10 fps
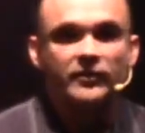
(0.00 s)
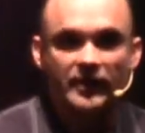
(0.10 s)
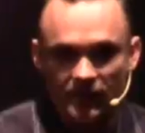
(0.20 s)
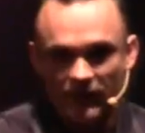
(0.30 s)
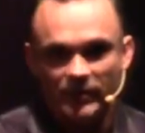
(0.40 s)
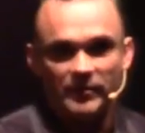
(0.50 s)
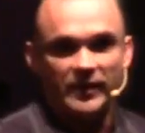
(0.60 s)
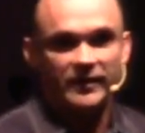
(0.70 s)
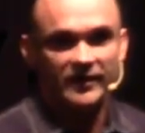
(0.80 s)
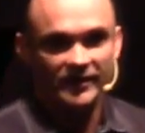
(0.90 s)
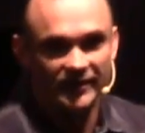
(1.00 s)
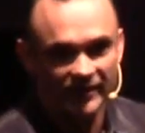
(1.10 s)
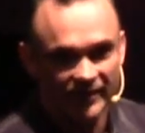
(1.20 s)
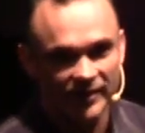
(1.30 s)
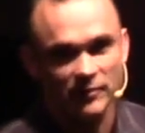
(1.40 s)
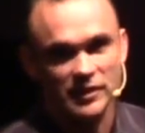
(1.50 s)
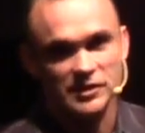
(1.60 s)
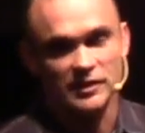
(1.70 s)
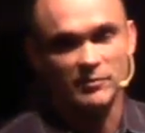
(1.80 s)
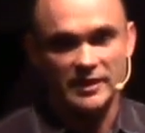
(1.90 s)
Well, can you come up here? I
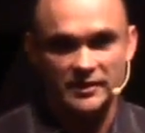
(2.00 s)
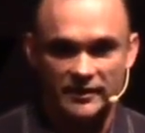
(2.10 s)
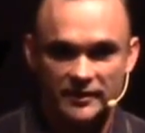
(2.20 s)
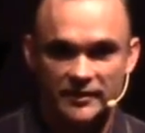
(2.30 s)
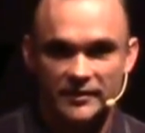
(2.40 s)
want you to be the...